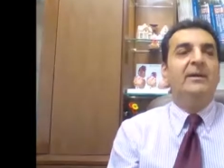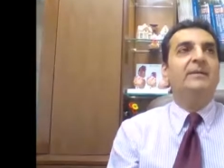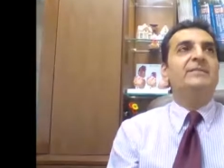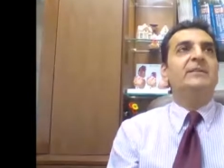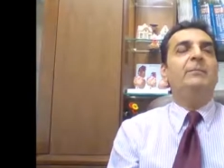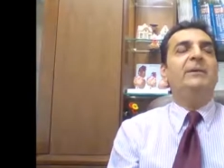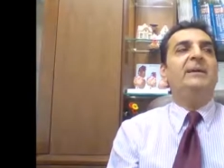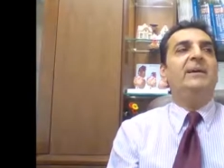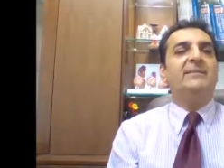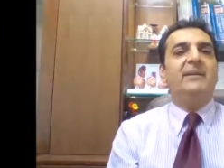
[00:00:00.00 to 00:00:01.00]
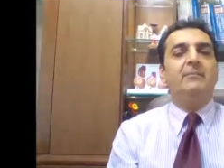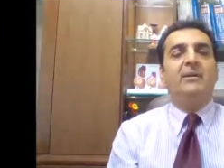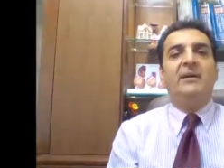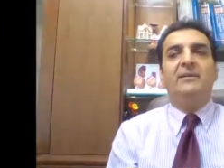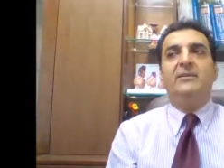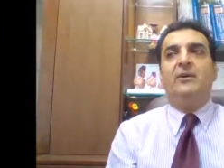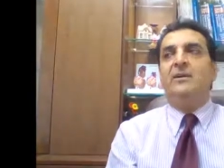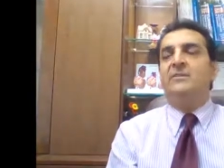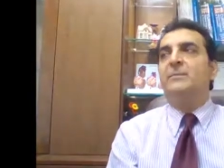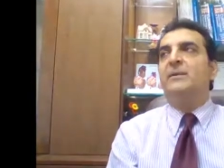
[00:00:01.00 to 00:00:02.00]
If somebody has an MI in the
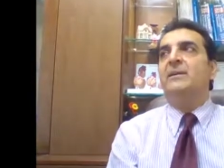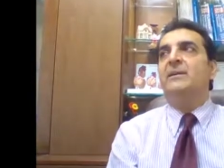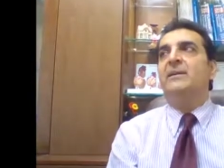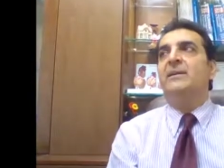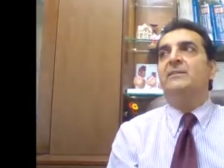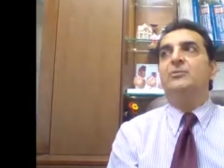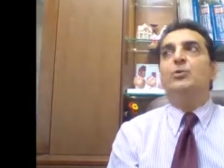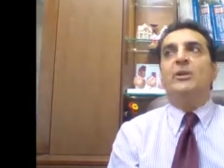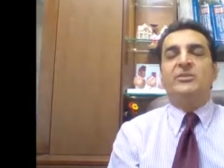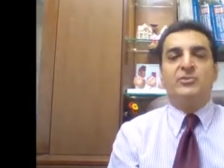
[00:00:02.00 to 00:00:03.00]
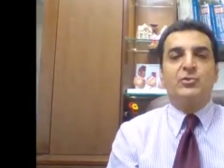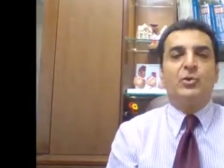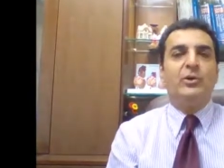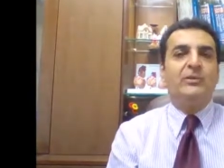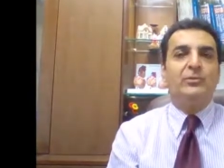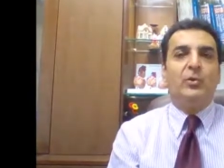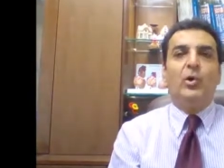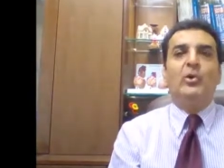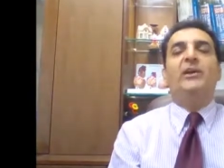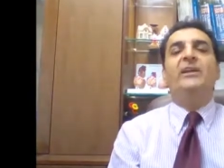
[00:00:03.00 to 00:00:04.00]
hospital and his cholesterol is
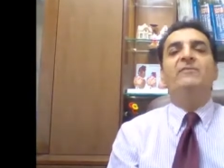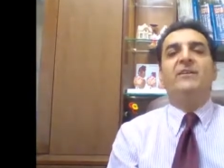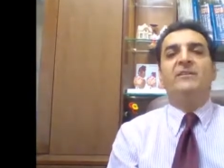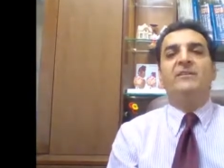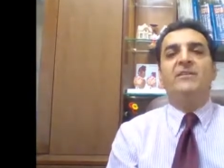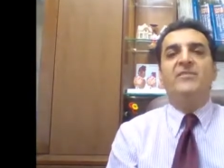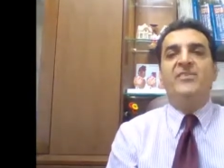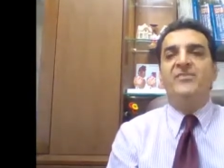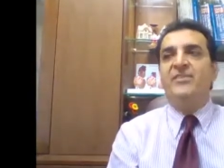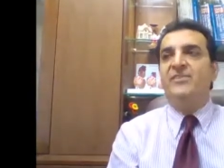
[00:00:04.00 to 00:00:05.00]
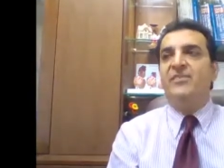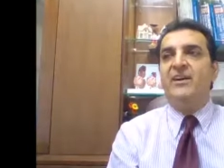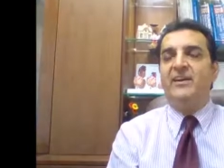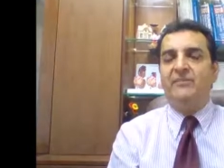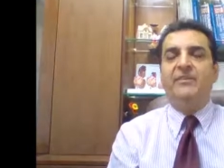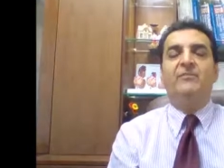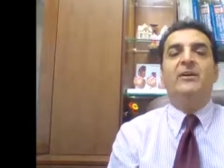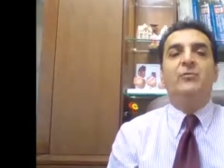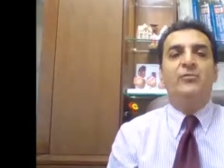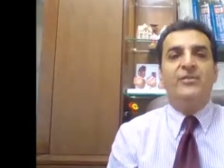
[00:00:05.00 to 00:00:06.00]
already 155, yeah,
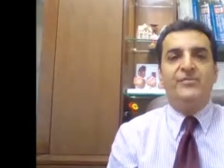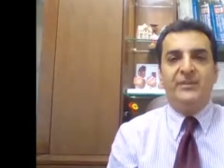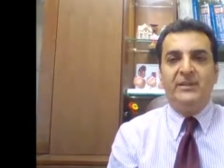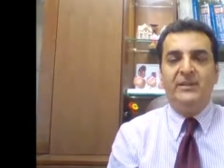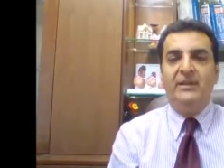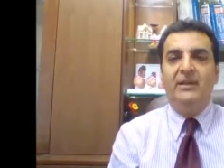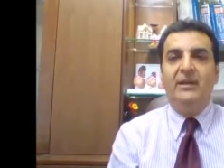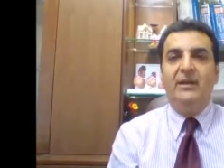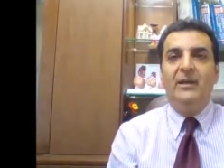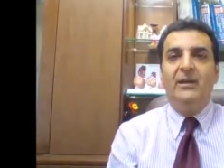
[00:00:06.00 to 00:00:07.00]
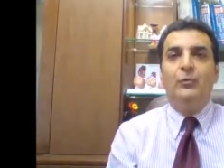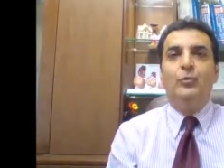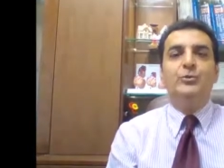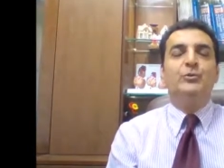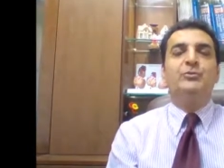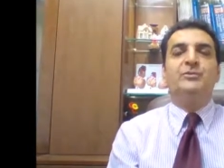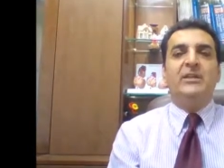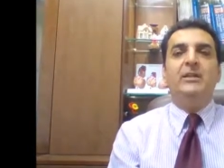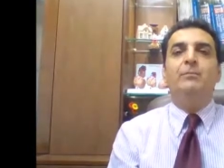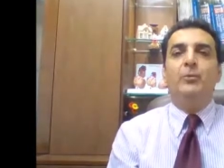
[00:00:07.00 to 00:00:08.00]
150, would you
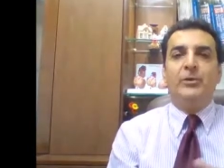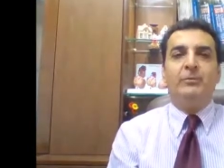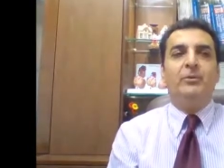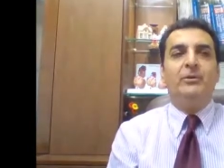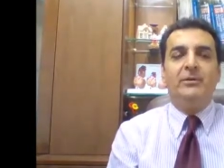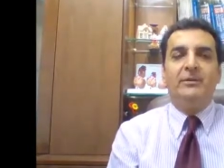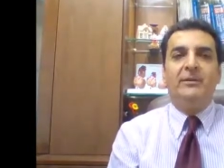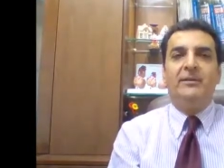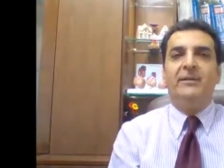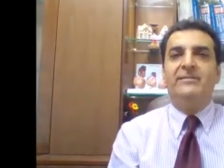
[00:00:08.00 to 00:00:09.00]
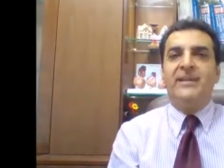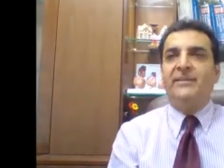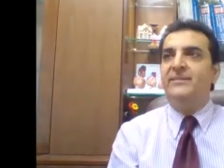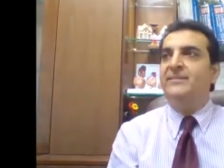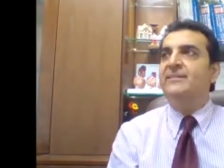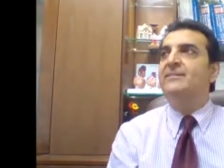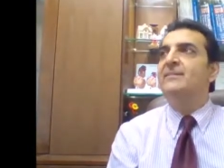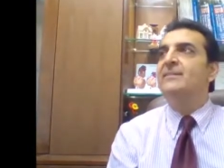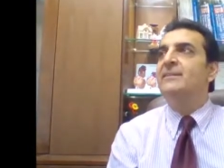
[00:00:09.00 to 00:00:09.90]
still put him on statins?